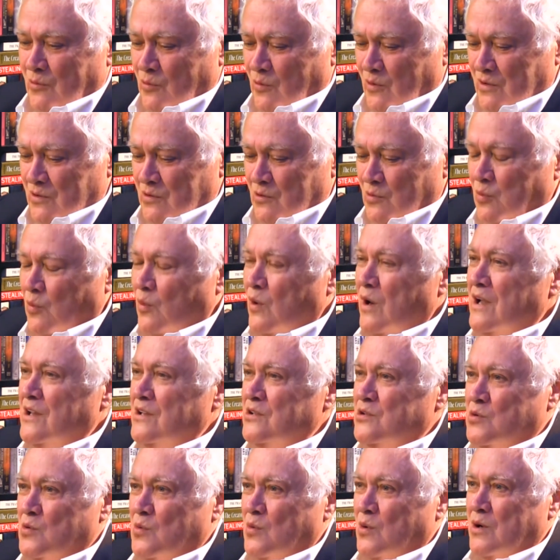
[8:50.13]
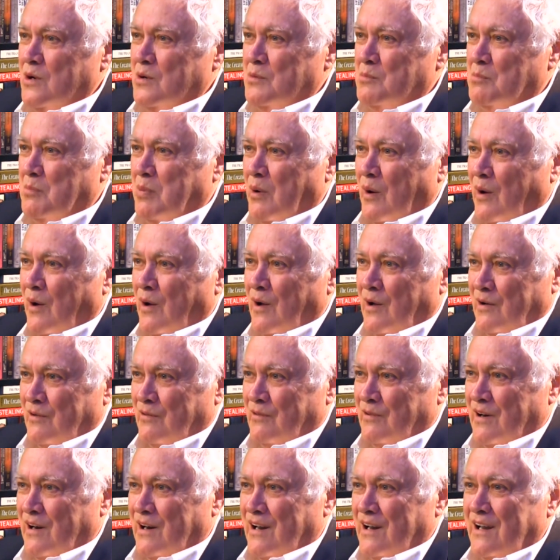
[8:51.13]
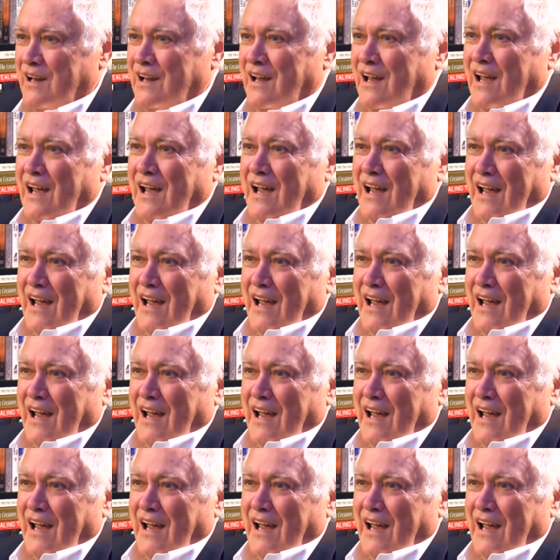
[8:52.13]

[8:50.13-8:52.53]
was Wedgwood pottery,